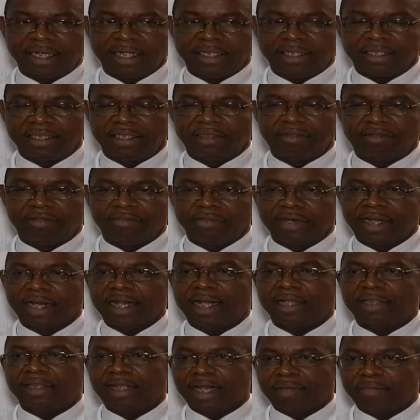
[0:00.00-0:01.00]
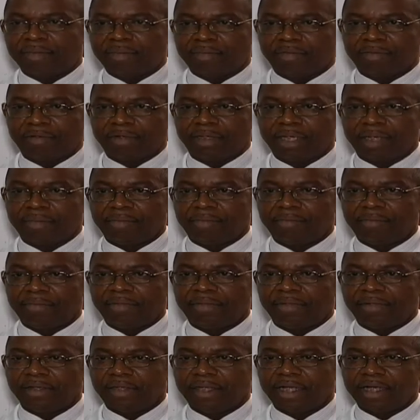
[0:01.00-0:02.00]
antiretroviral therapy program,
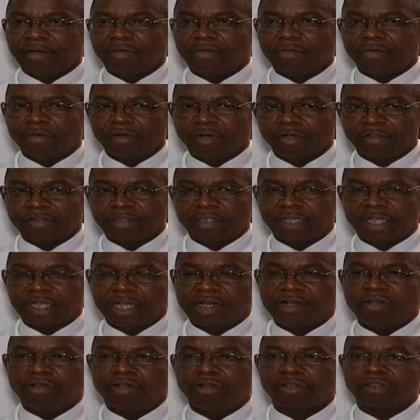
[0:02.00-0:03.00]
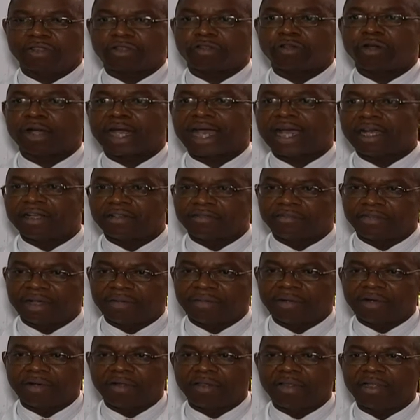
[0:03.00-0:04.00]
there was a drug stockout for
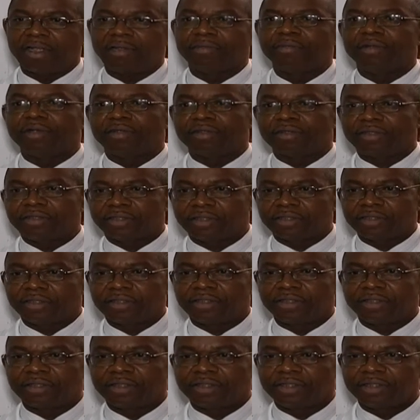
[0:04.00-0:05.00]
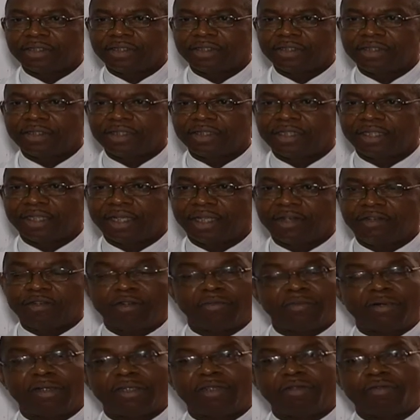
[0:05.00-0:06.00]
about 3 months. And
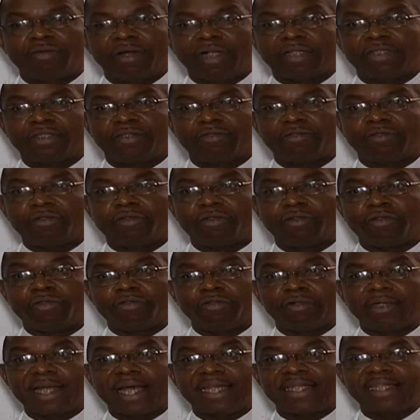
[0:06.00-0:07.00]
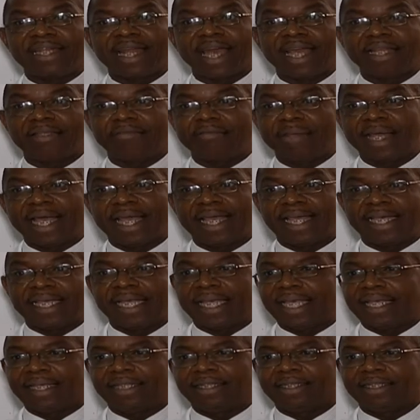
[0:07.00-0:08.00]
nobody wants to go through that nightmare
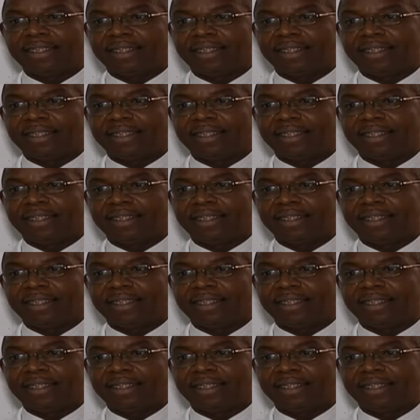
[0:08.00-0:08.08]
again